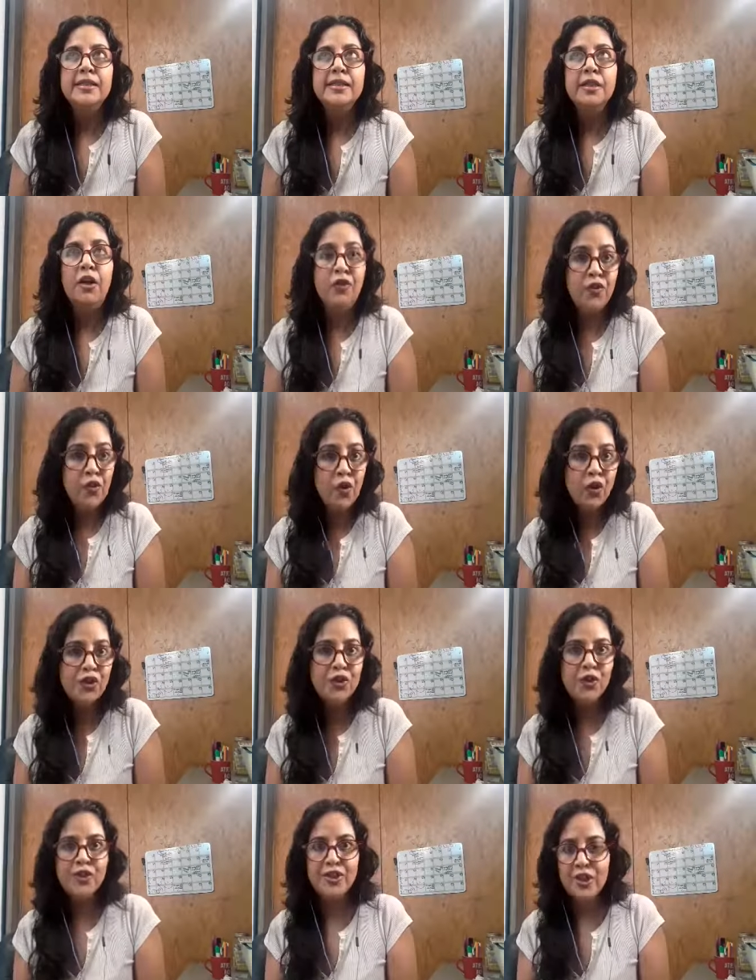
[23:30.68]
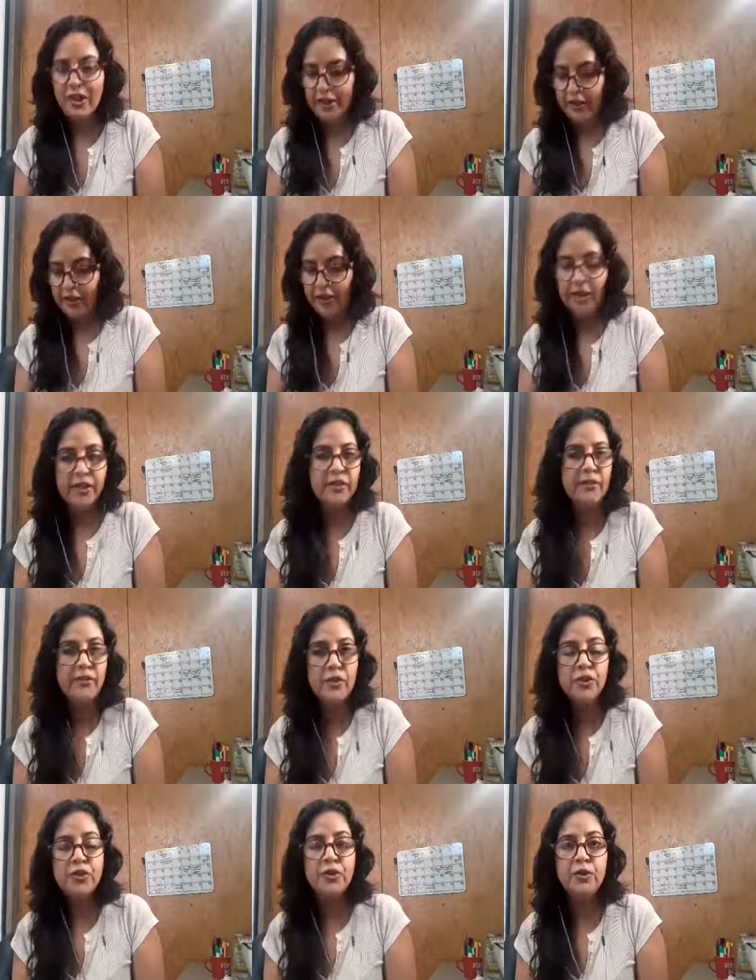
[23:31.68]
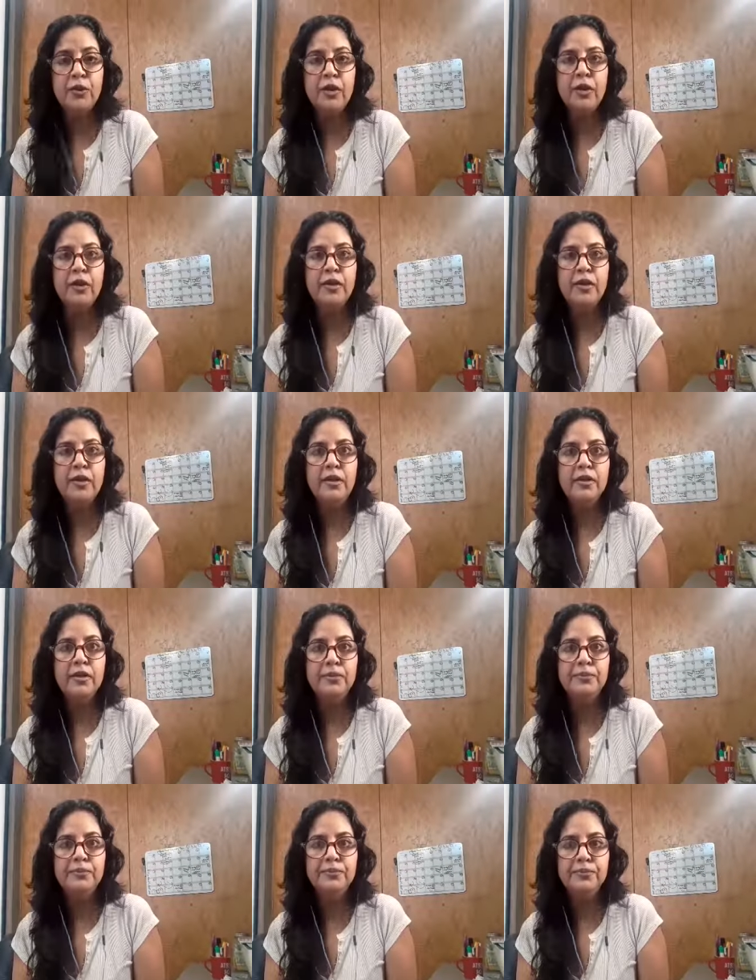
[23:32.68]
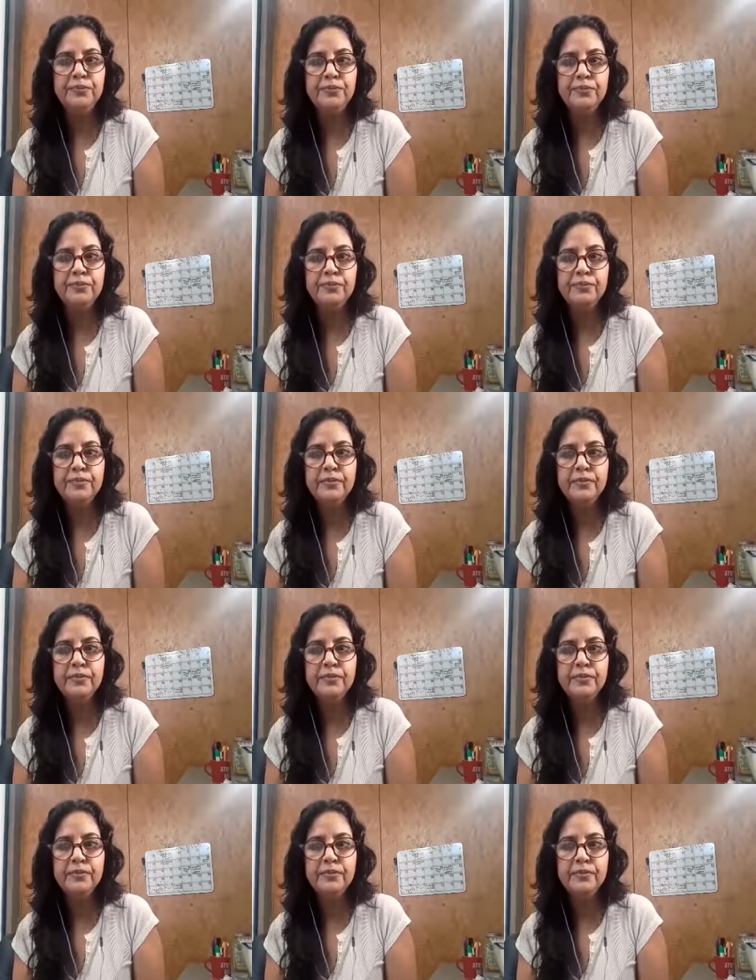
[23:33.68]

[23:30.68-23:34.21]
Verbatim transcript: Of course, you're tired, and of course, you are um,